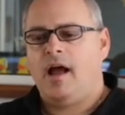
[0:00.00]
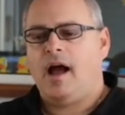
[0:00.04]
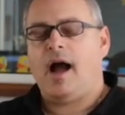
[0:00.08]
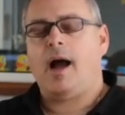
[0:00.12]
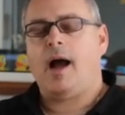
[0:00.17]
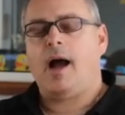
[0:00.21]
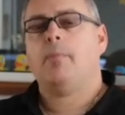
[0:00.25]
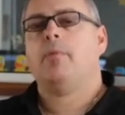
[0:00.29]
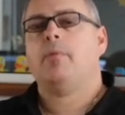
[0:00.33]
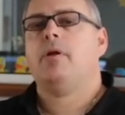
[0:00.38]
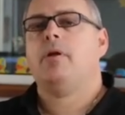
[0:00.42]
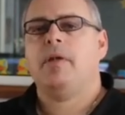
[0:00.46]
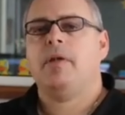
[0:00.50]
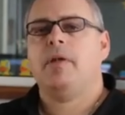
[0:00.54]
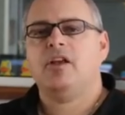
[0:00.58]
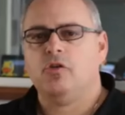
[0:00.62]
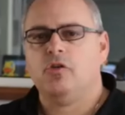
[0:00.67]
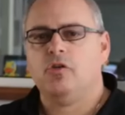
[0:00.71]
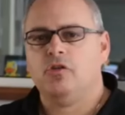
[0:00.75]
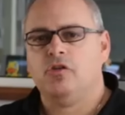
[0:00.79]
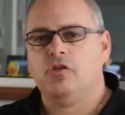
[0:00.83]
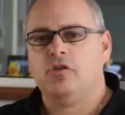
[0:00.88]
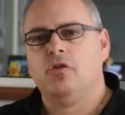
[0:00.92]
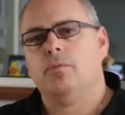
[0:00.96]
I'm going to make
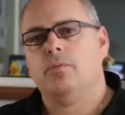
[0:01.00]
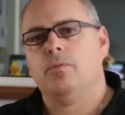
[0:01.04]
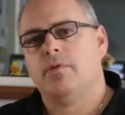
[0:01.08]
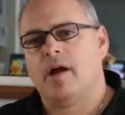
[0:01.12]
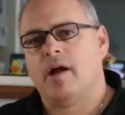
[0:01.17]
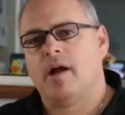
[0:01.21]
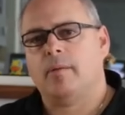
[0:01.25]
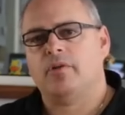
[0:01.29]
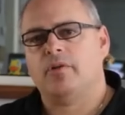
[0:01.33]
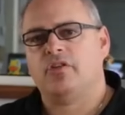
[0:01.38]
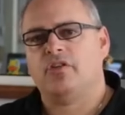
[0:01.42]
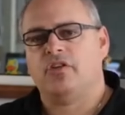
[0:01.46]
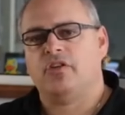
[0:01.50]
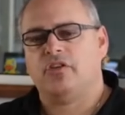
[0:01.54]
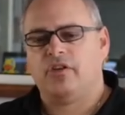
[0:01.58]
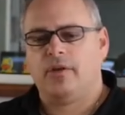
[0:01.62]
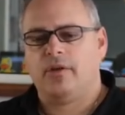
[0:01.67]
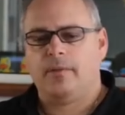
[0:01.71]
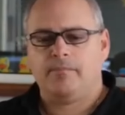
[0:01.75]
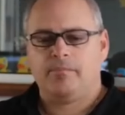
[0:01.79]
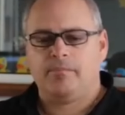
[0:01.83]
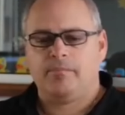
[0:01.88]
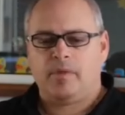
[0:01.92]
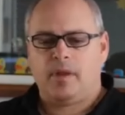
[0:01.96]
you two promises.
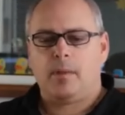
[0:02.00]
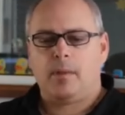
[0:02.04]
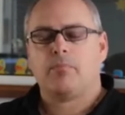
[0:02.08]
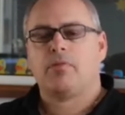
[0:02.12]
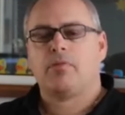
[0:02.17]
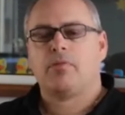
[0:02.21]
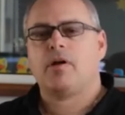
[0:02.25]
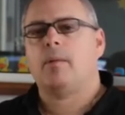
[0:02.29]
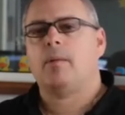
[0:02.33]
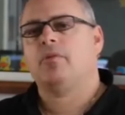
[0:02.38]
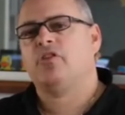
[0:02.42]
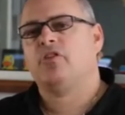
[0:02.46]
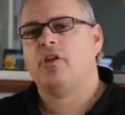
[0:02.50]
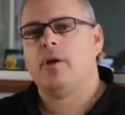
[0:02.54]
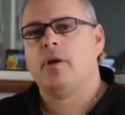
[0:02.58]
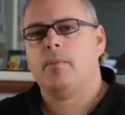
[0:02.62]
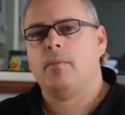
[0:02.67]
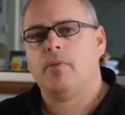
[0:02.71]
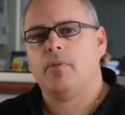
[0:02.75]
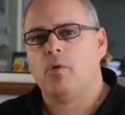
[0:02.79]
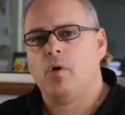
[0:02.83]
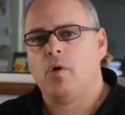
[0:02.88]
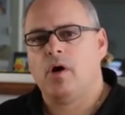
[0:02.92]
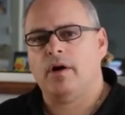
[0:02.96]
Promise
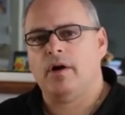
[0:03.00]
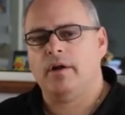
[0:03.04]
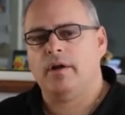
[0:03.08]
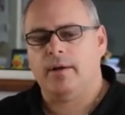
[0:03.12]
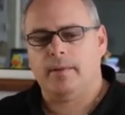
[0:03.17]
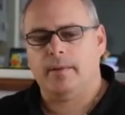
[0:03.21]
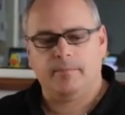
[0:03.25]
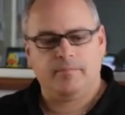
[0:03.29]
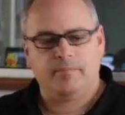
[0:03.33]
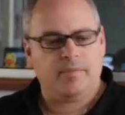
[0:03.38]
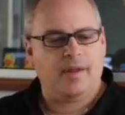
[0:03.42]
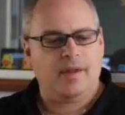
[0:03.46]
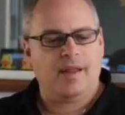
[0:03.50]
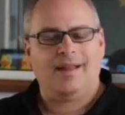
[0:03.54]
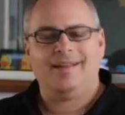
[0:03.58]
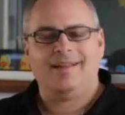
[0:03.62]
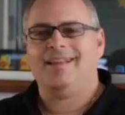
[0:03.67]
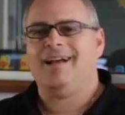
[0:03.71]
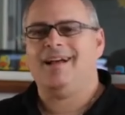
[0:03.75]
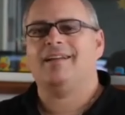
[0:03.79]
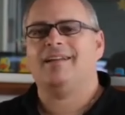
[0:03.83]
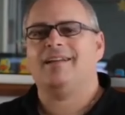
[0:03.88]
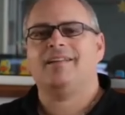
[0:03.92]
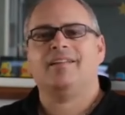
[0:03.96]
number one,
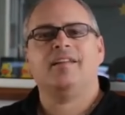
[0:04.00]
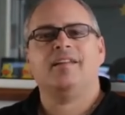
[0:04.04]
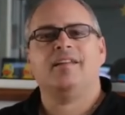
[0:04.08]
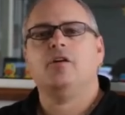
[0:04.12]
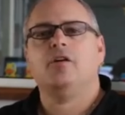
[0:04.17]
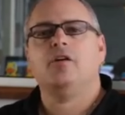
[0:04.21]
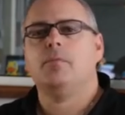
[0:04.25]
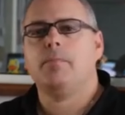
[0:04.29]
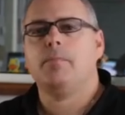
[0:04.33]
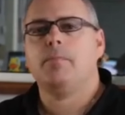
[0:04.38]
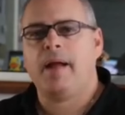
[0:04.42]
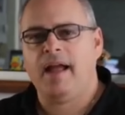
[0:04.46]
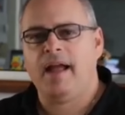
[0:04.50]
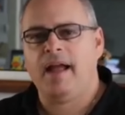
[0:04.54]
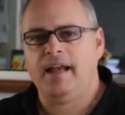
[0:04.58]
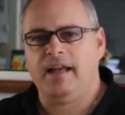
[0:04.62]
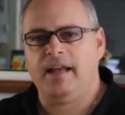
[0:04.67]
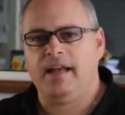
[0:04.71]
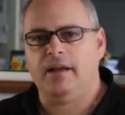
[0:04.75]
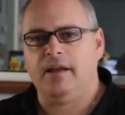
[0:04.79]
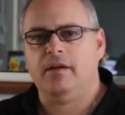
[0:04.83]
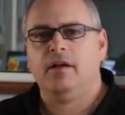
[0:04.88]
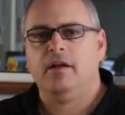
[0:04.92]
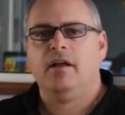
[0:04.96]
not a single penny
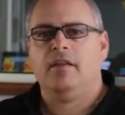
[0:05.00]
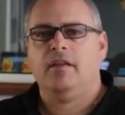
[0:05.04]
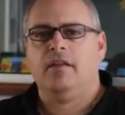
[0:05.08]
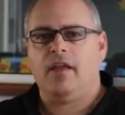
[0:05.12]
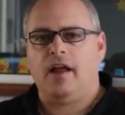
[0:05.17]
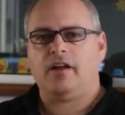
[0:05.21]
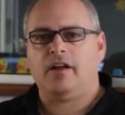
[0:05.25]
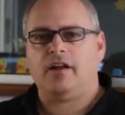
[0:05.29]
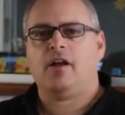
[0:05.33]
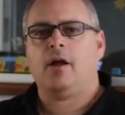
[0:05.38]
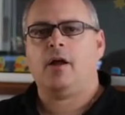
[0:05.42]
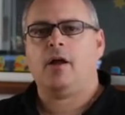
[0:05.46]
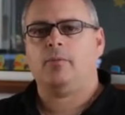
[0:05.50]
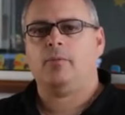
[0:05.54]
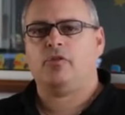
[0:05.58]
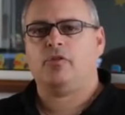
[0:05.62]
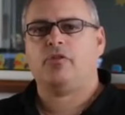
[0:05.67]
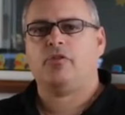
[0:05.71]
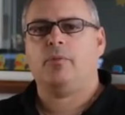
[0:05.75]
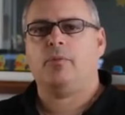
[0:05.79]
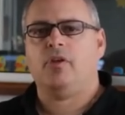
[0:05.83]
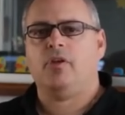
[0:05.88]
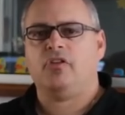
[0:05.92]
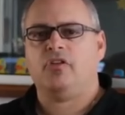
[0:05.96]
that comes
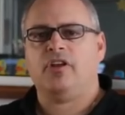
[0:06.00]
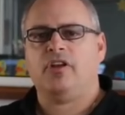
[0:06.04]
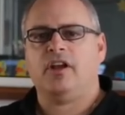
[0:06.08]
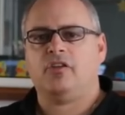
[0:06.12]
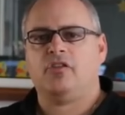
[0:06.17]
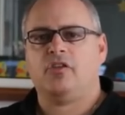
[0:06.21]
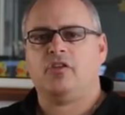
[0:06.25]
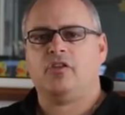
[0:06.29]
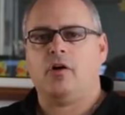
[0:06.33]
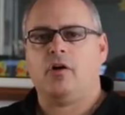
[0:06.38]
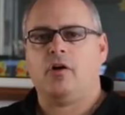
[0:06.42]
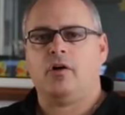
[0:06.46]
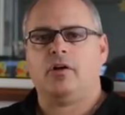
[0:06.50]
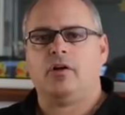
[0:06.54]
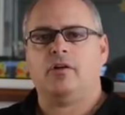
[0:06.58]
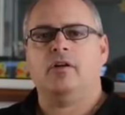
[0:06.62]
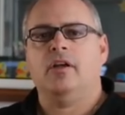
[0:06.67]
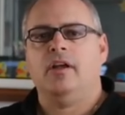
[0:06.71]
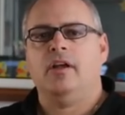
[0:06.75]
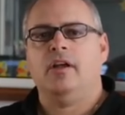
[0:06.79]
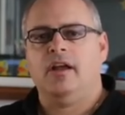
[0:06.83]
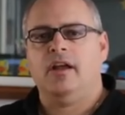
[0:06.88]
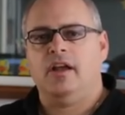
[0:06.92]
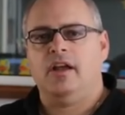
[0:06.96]
from this Kickstarter
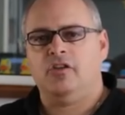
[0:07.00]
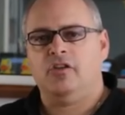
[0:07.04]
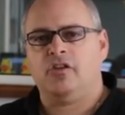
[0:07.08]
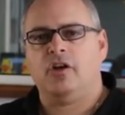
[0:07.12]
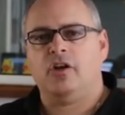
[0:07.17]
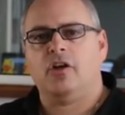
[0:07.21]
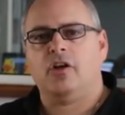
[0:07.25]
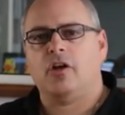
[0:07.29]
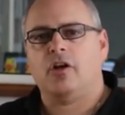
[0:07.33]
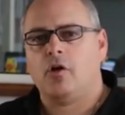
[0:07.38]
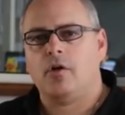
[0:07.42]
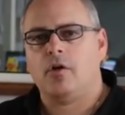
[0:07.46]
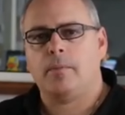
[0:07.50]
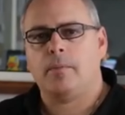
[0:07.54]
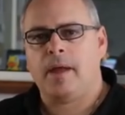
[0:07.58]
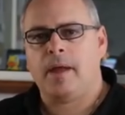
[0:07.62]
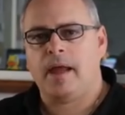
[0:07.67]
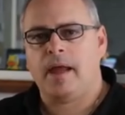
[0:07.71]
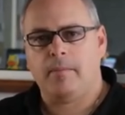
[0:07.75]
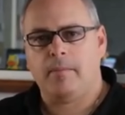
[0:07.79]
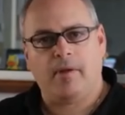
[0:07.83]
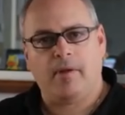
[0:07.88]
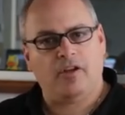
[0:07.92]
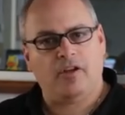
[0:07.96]
is going to go to pay
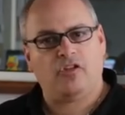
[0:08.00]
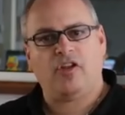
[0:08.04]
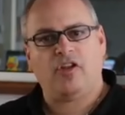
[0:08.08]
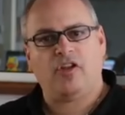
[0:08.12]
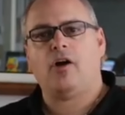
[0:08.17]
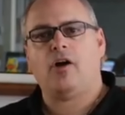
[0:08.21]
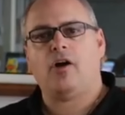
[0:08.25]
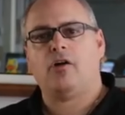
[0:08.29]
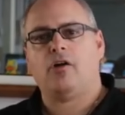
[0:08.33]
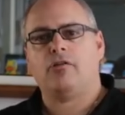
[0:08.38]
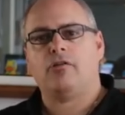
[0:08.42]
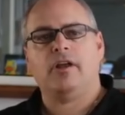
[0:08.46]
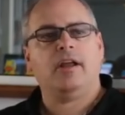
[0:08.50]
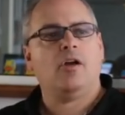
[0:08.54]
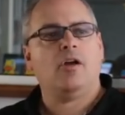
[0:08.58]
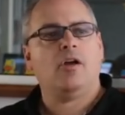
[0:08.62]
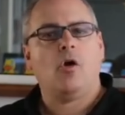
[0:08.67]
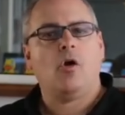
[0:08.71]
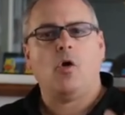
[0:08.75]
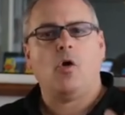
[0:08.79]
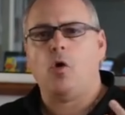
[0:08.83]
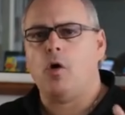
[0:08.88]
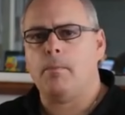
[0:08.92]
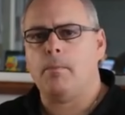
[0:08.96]
my salary
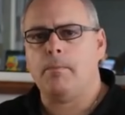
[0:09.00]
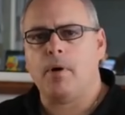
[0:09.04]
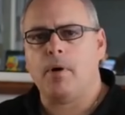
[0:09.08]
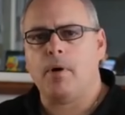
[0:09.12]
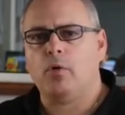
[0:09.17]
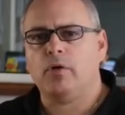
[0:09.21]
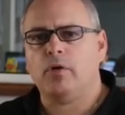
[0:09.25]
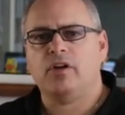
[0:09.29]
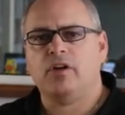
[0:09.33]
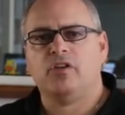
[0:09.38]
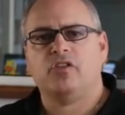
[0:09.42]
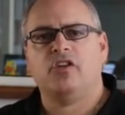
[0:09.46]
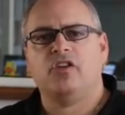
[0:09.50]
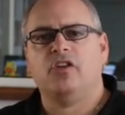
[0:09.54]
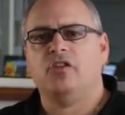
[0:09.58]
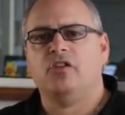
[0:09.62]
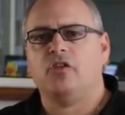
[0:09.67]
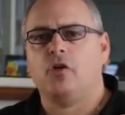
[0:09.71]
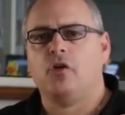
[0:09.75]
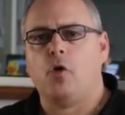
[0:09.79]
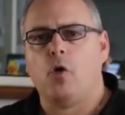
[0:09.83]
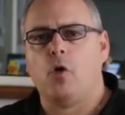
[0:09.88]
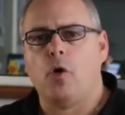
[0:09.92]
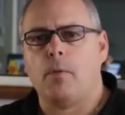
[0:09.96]
or bonuses
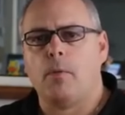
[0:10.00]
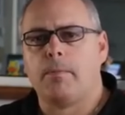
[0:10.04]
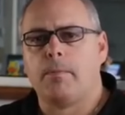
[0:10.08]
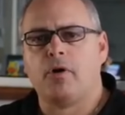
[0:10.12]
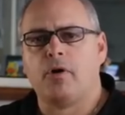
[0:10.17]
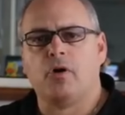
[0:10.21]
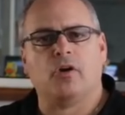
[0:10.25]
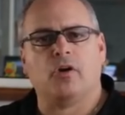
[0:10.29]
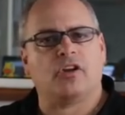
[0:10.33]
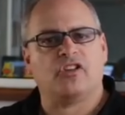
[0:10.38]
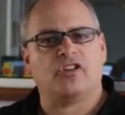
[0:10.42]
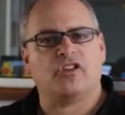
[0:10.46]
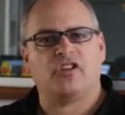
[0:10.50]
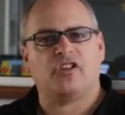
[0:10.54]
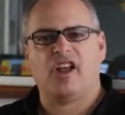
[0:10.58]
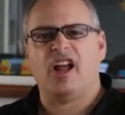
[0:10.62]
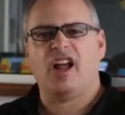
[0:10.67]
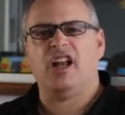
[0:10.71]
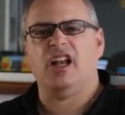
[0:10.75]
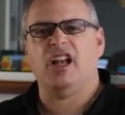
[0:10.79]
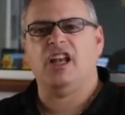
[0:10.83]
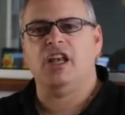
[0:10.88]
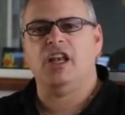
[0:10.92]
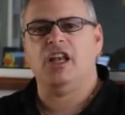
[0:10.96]
or perks.
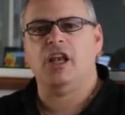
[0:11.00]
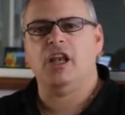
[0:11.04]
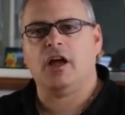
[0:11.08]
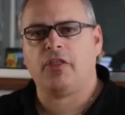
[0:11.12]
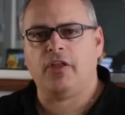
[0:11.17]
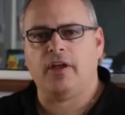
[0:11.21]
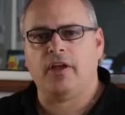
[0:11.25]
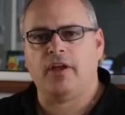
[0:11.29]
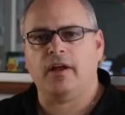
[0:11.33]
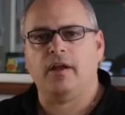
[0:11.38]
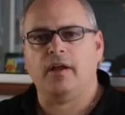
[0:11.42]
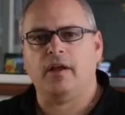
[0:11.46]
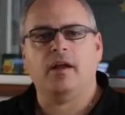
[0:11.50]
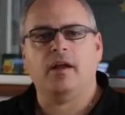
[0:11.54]
Nothing.